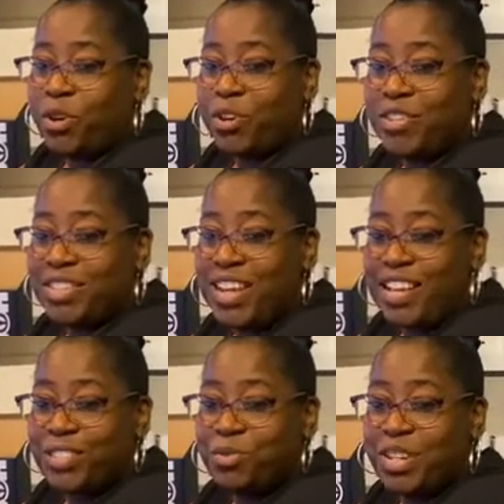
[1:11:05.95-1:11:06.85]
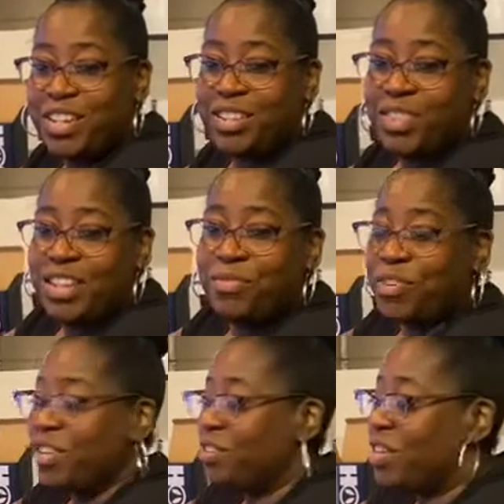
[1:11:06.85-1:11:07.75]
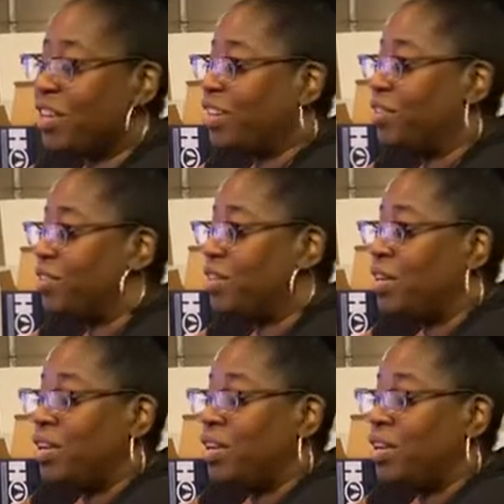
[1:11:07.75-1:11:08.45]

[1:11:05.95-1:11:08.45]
Word is not doing anything for your colors.